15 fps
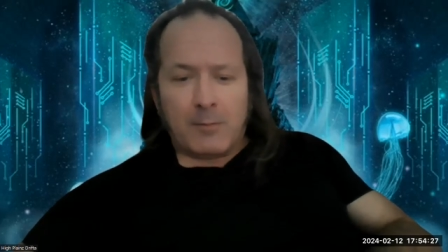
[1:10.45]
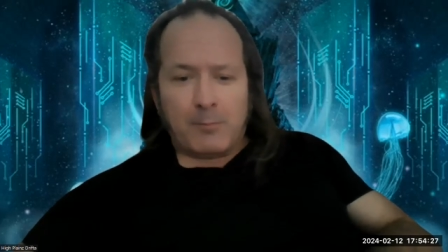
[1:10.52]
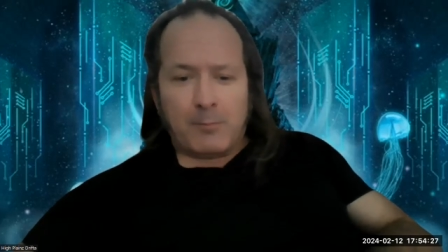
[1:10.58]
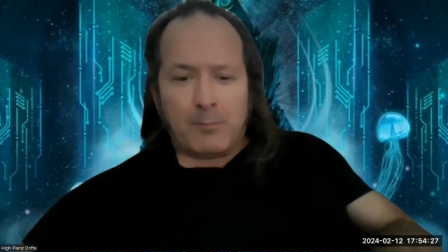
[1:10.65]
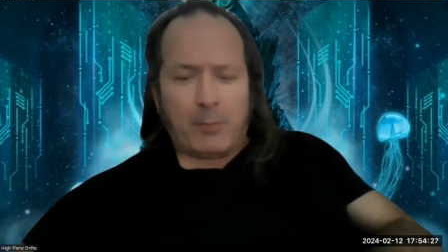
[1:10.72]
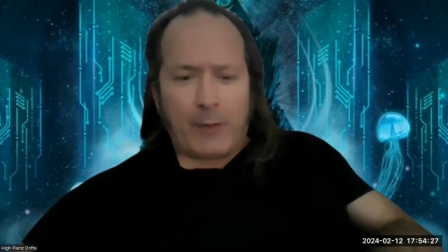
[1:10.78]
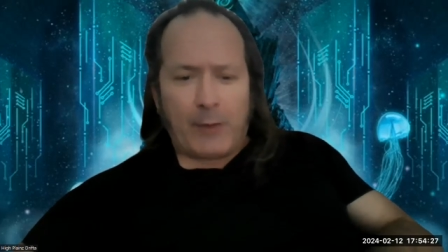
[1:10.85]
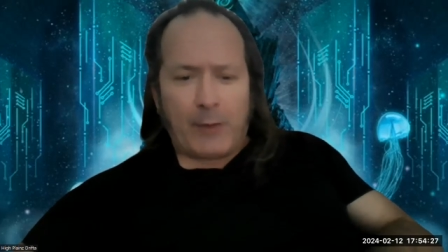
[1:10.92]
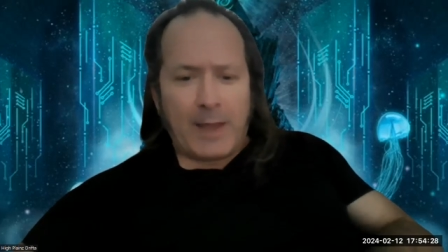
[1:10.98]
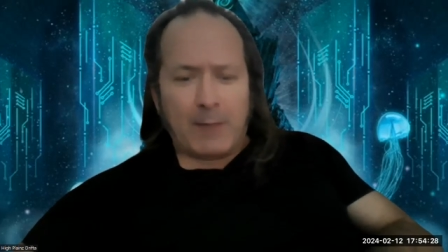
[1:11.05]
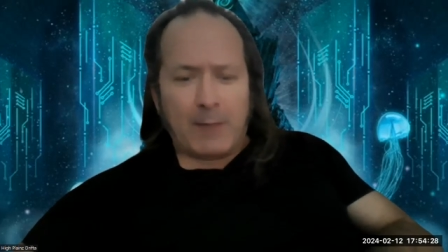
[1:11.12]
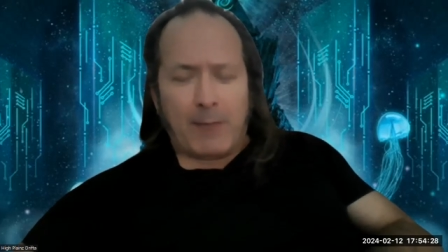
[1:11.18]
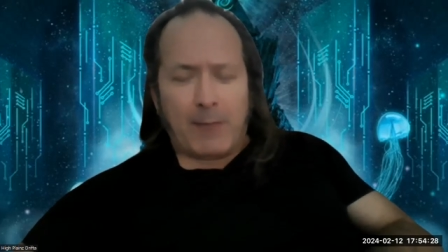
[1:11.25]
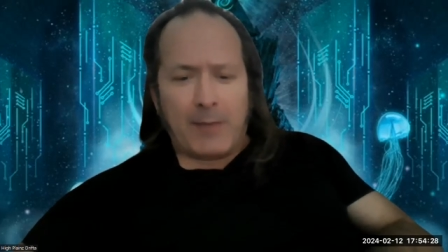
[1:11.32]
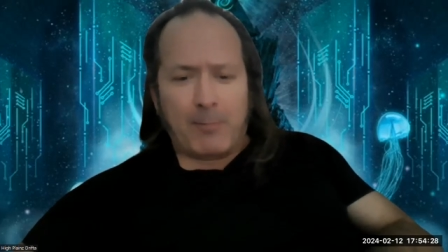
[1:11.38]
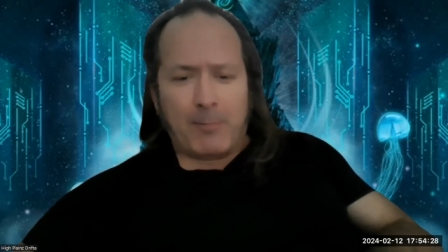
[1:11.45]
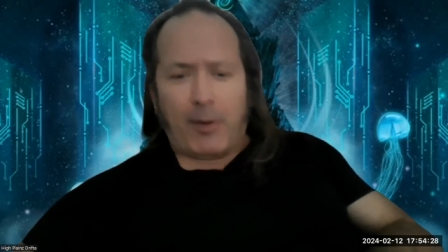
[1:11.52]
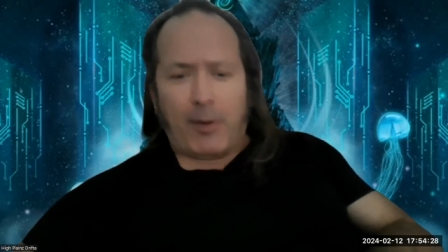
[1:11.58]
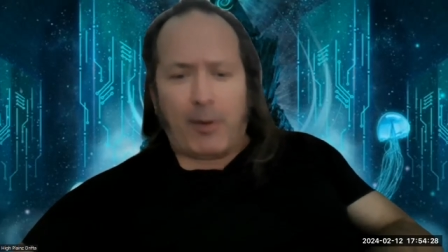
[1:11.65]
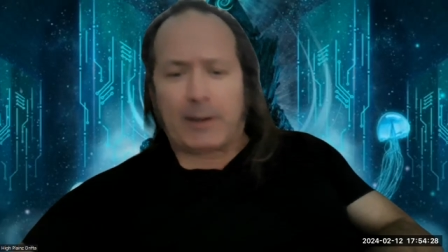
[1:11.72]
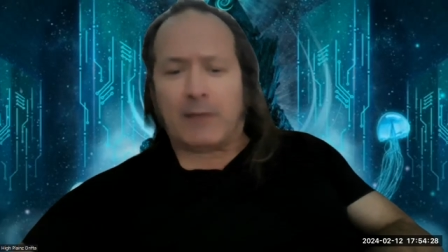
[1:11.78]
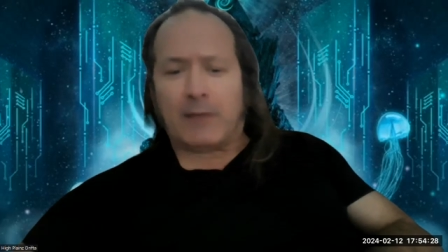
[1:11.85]
been berated by the
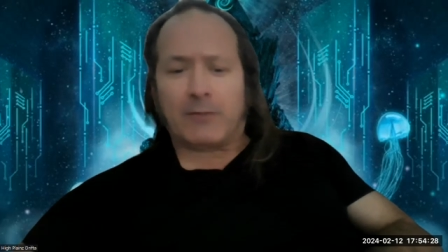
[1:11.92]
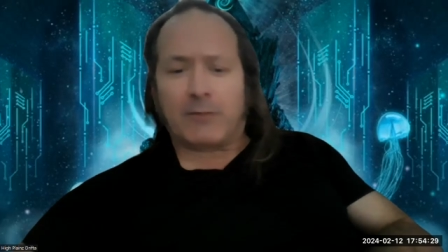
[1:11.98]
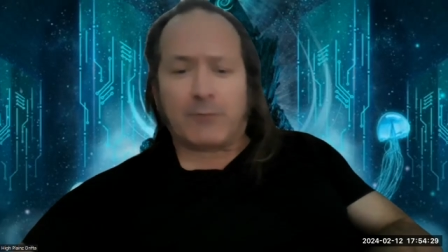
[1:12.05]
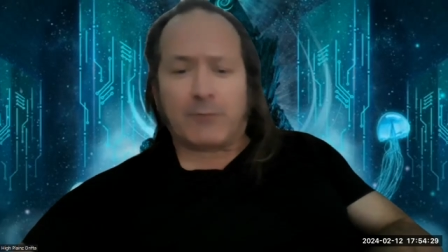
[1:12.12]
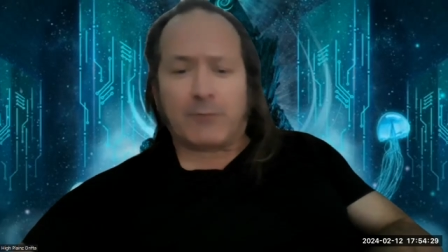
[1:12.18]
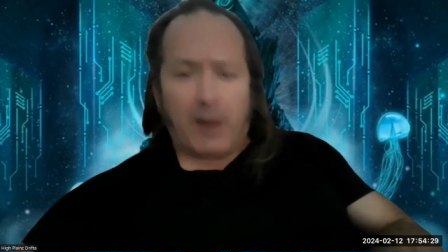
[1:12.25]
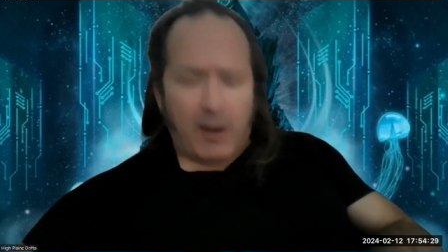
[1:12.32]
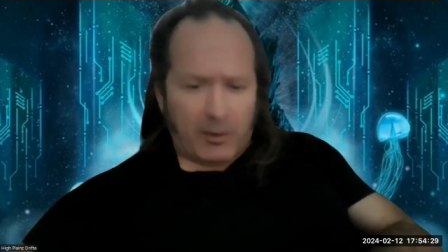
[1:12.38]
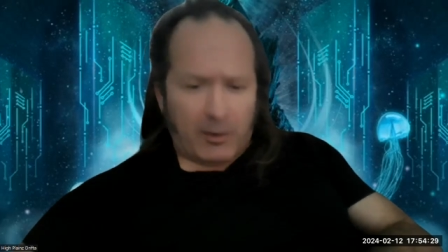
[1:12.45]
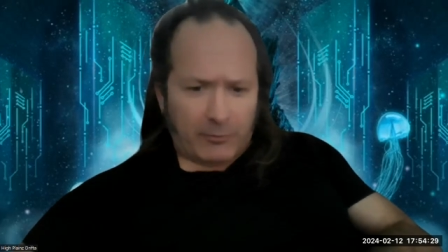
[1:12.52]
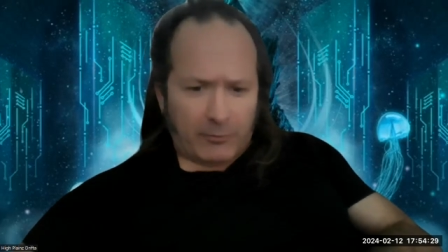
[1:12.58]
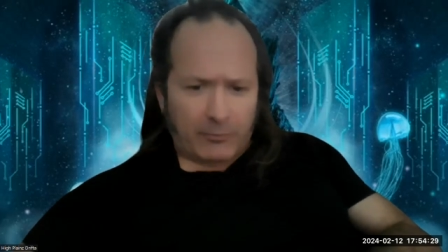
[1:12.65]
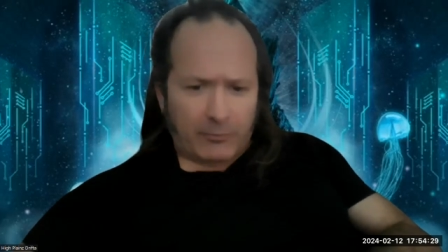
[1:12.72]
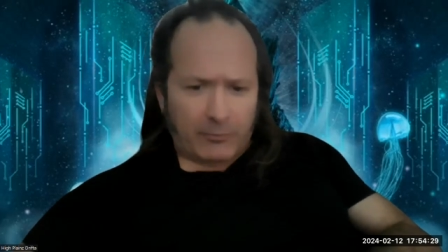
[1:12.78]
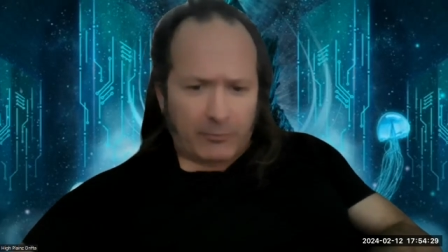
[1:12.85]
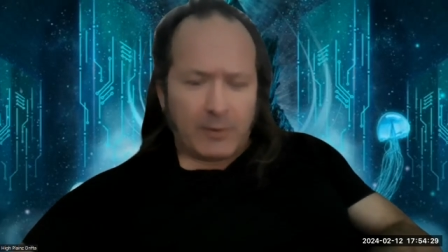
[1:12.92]
barkings of dogs,